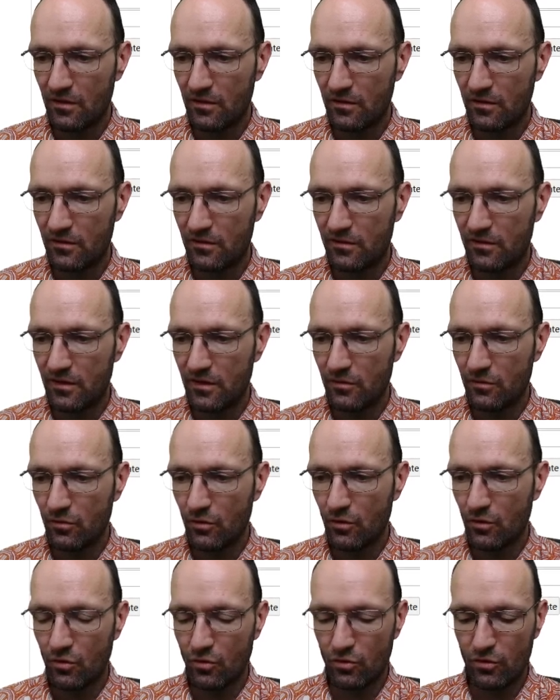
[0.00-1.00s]

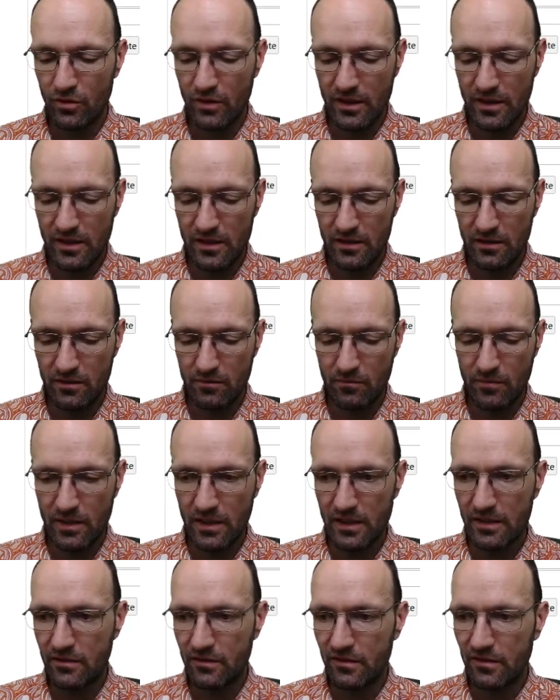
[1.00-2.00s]
0 and
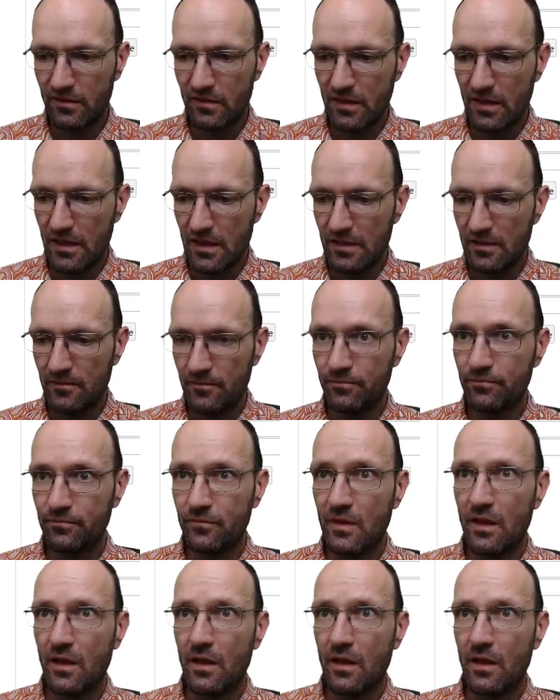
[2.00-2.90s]
-10.